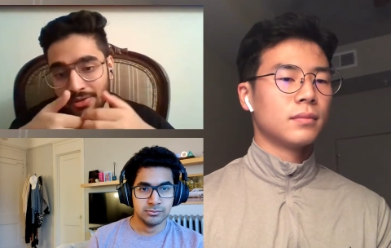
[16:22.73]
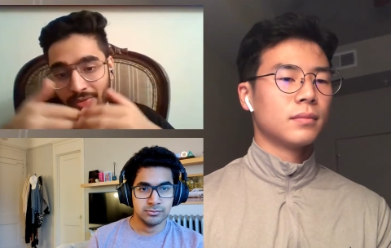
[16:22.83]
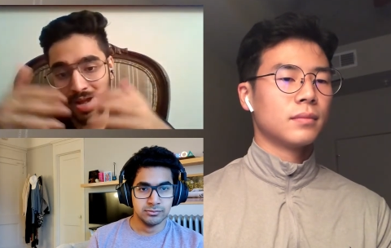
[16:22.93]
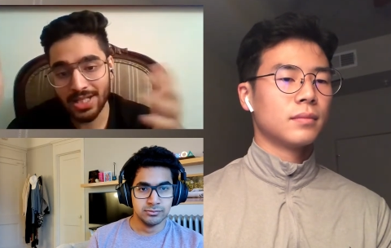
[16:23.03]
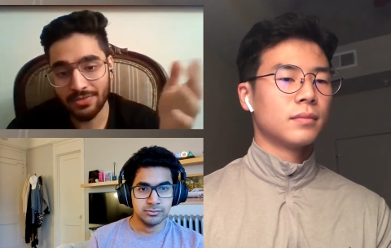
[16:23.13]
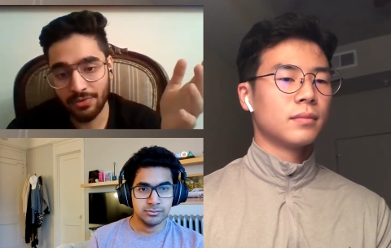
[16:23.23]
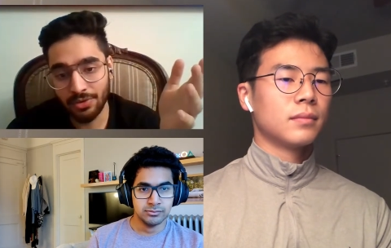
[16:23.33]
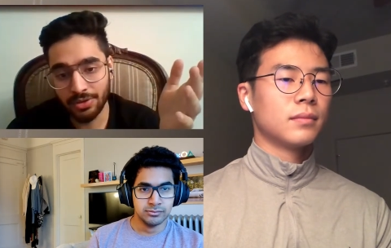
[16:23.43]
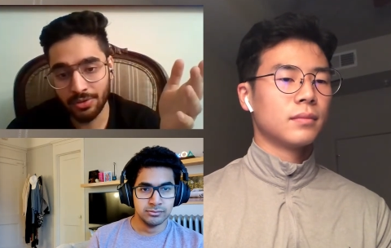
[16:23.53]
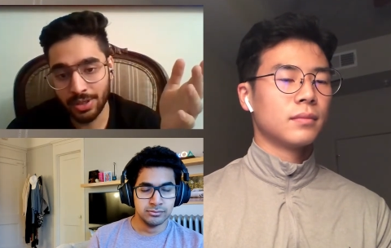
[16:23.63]
Speaker 1: to you know
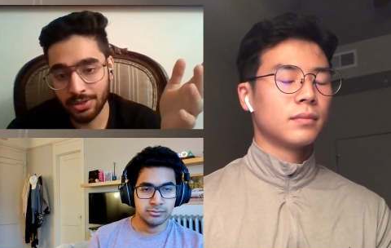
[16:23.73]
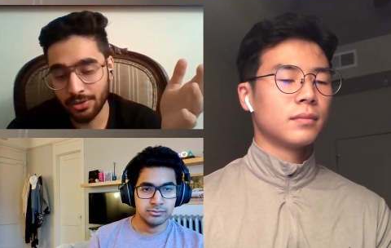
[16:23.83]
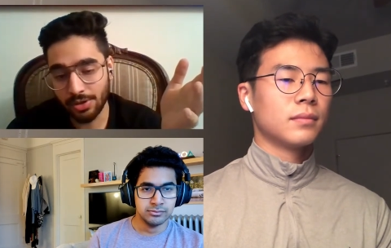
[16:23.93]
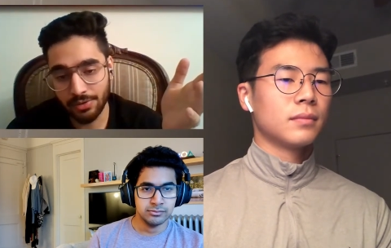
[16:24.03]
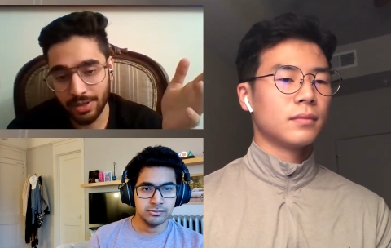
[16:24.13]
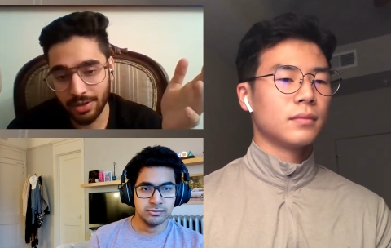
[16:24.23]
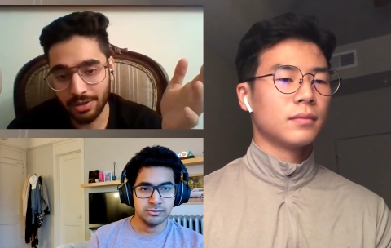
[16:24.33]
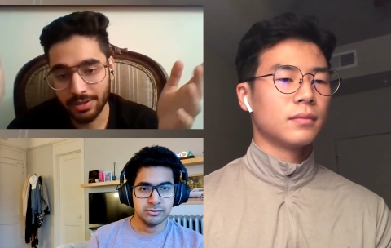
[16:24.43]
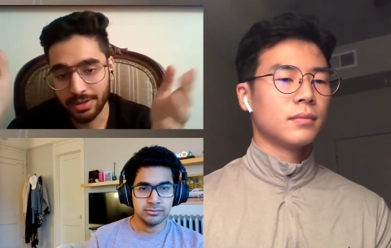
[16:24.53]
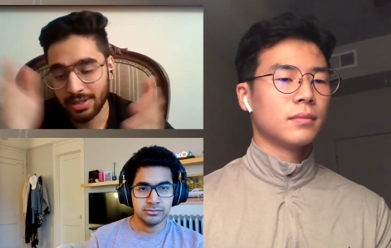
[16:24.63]
advance further in your
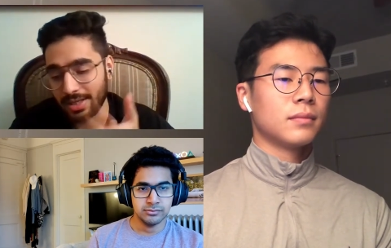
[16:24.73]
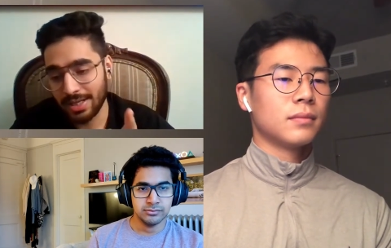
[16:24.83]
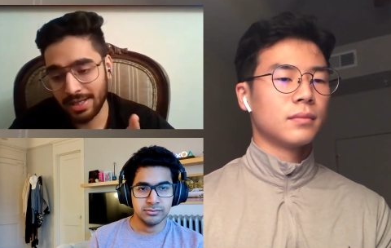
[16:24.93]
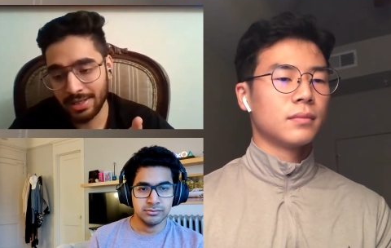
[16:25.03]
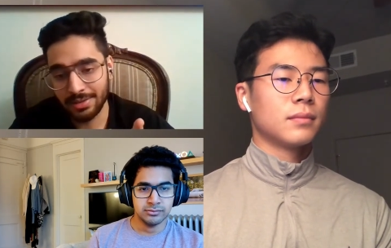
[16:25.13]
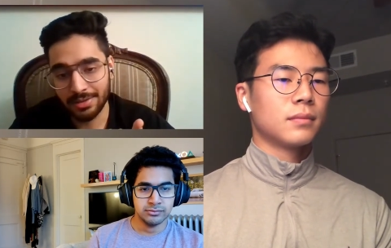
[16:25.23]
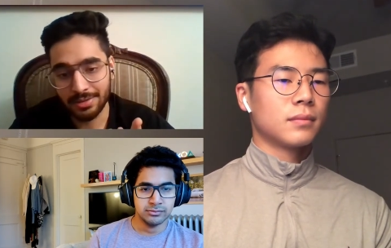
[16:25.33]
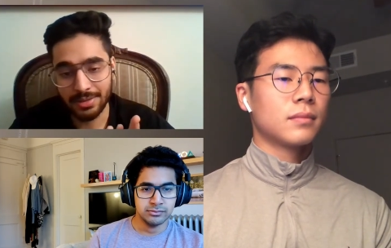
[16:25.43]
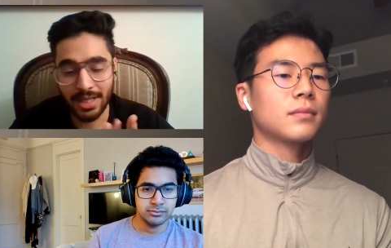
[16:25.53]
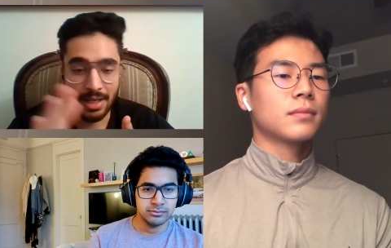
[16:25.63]
career
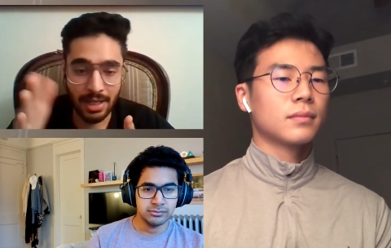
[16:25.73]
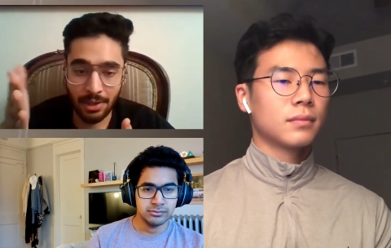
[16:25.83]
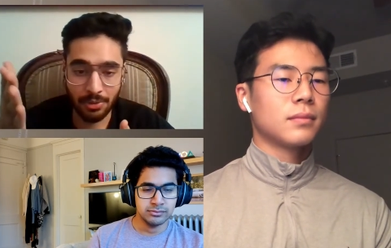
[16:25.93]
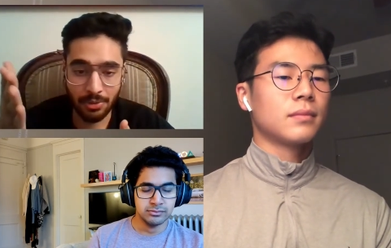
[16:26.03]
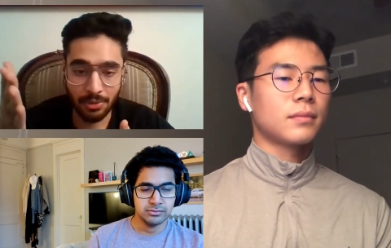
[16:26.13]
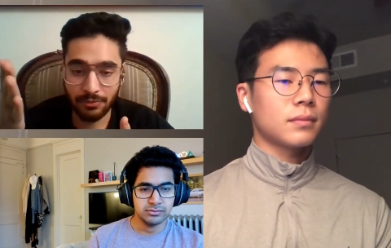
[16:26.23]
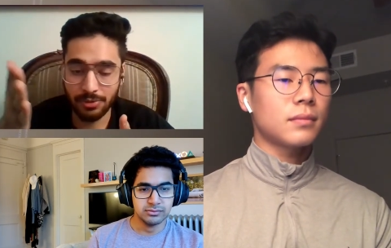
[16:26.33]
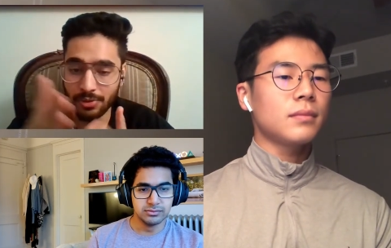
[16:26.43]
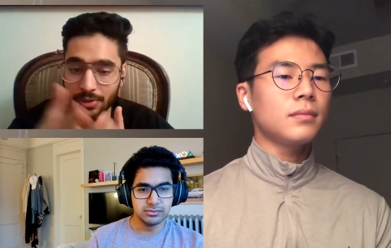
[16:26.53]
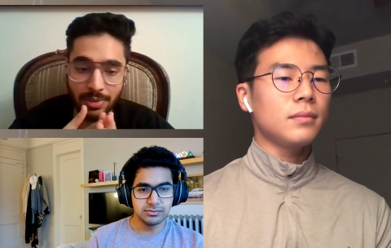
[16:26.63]
and yeah i don't know if you
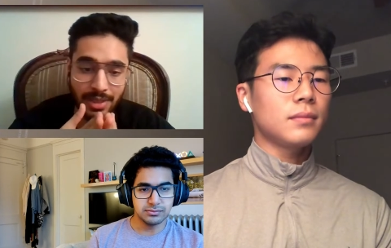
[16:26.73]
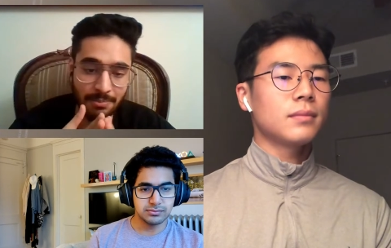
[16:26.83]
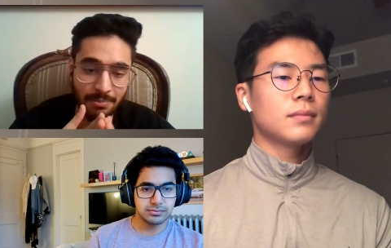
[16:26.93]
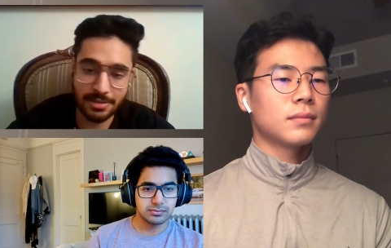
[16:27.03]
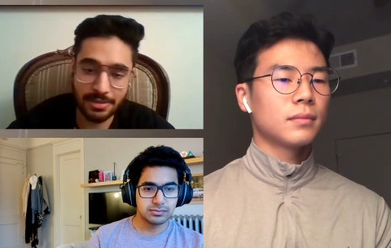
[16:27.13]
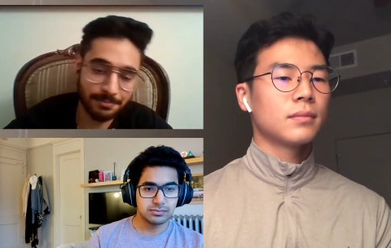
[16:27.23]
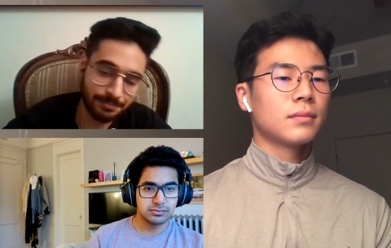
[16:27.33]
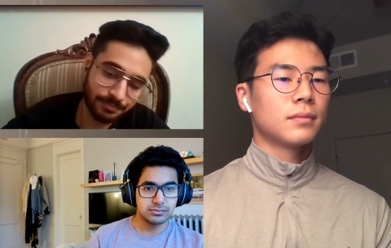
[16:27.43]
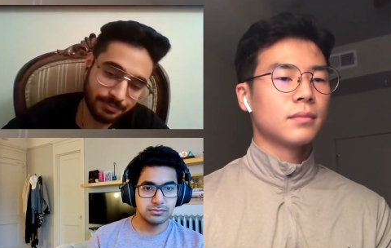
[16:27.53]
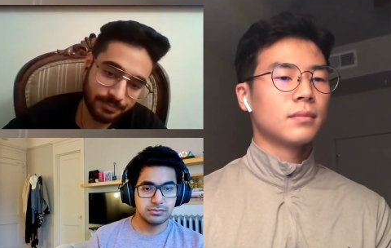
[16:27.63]
agree with that but that's just
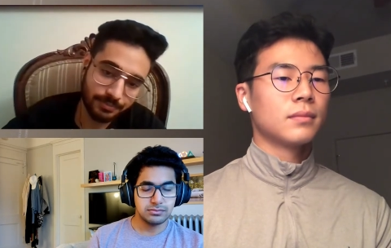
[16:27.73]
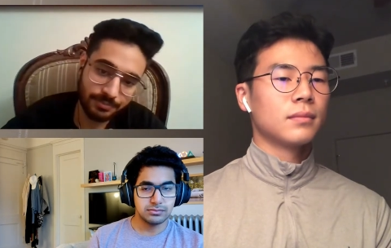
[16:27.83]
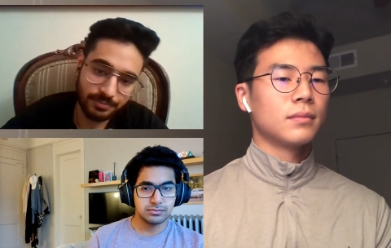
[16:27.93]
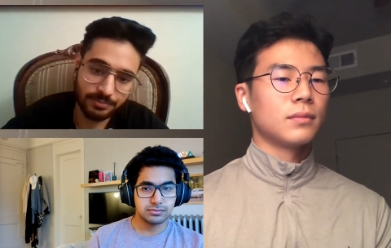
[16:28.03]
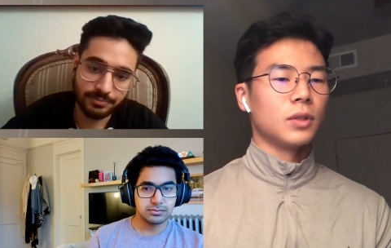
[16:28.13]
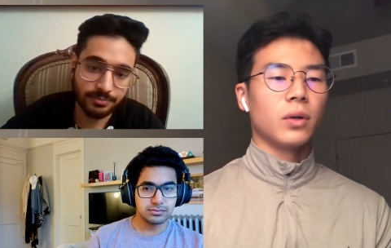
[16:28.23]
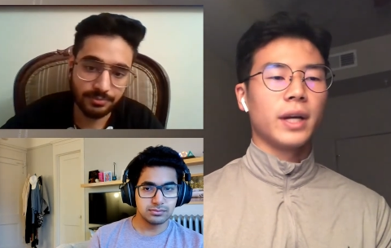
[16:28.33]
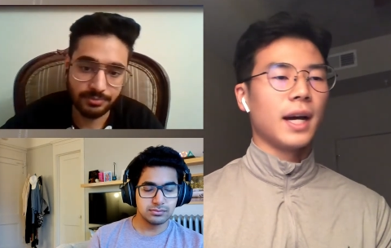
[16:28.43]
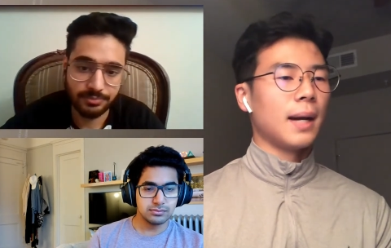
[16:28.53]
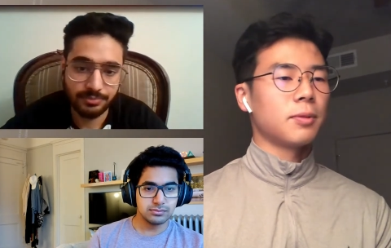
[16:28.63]
my take on this oh yeah
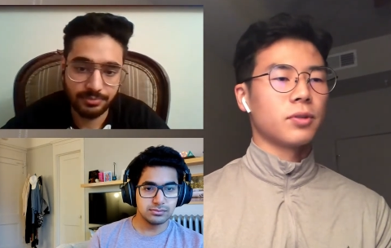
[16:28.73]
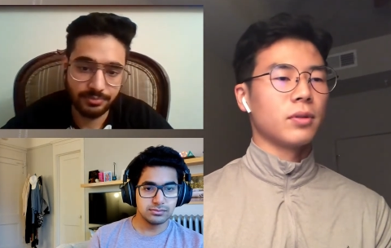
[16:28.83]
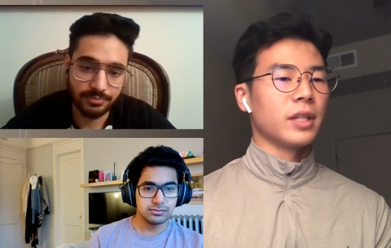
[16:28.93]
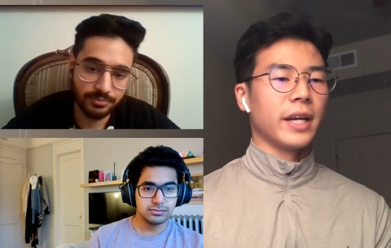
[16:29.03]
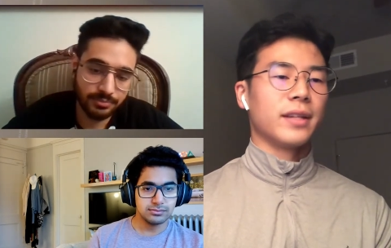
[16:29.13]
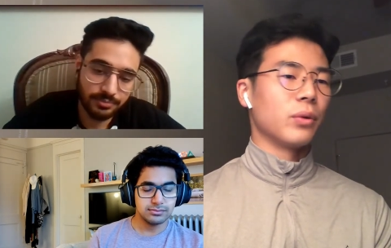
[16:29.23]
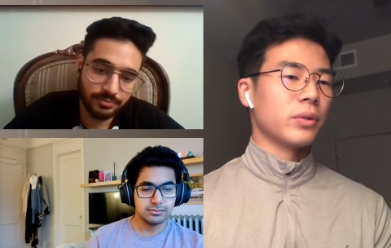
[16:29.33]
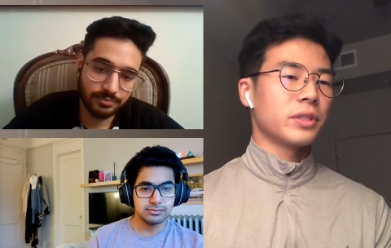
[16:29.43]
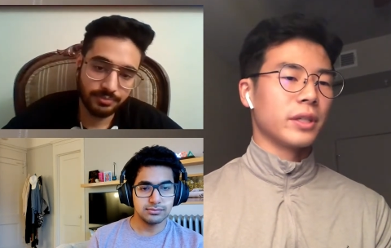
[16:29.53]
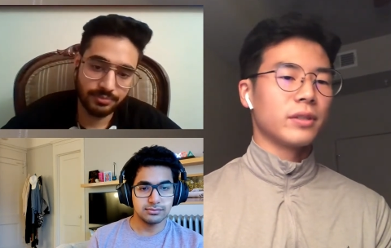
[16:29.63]
Speaker 2: absolutely and those
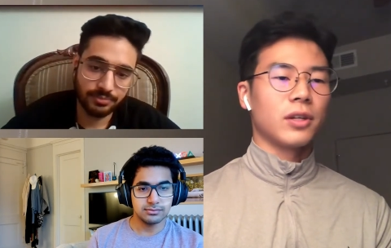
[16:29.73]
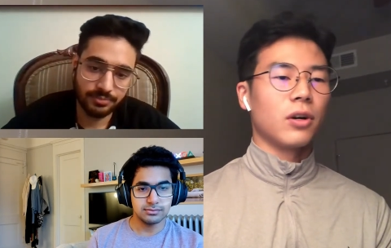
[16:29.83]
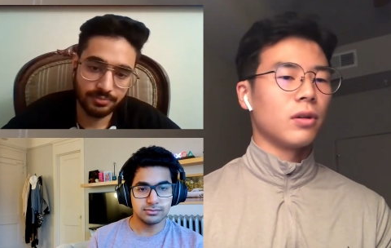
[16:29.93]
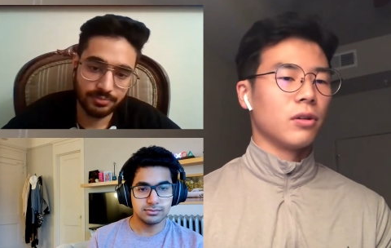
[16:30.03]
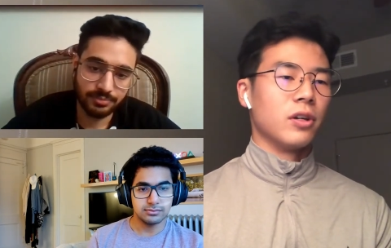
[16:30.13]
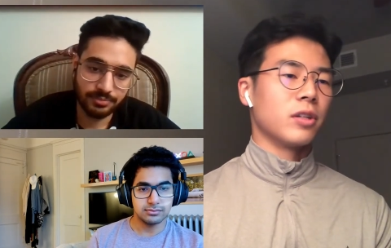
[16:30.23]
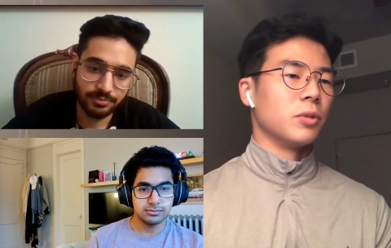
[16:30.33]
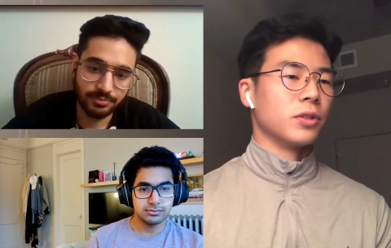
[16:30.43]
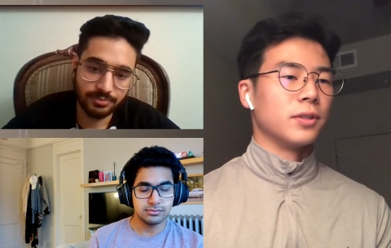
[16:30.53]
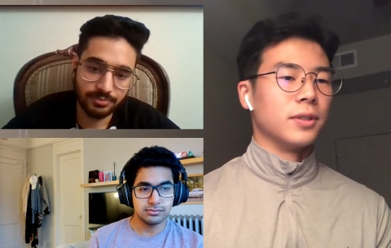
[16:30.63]
skills are all learnable
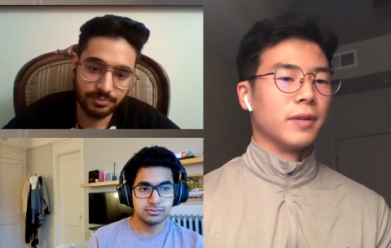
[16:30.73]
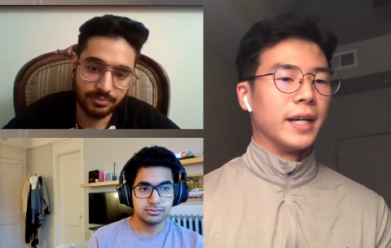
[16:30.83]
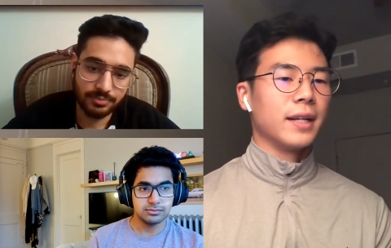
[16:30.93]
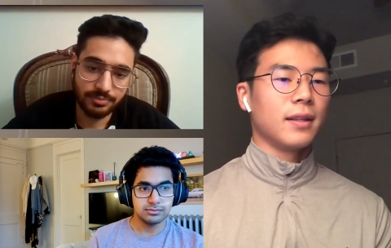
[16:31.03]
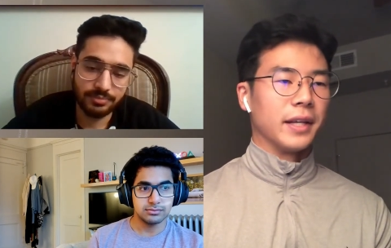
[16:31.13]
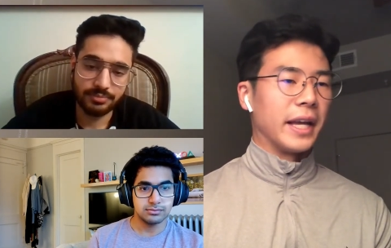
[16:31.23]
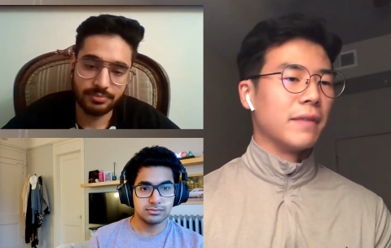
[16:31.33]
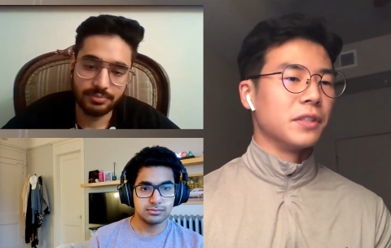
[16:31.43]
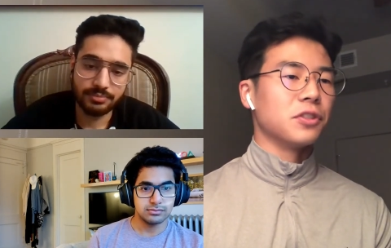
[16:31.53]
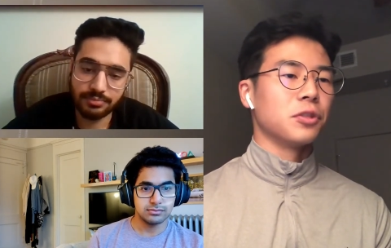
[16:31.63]
too right like everyone
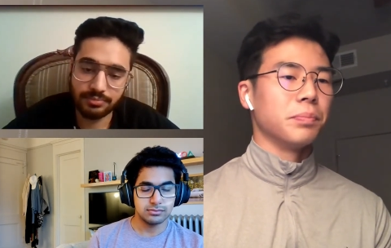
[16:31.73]
should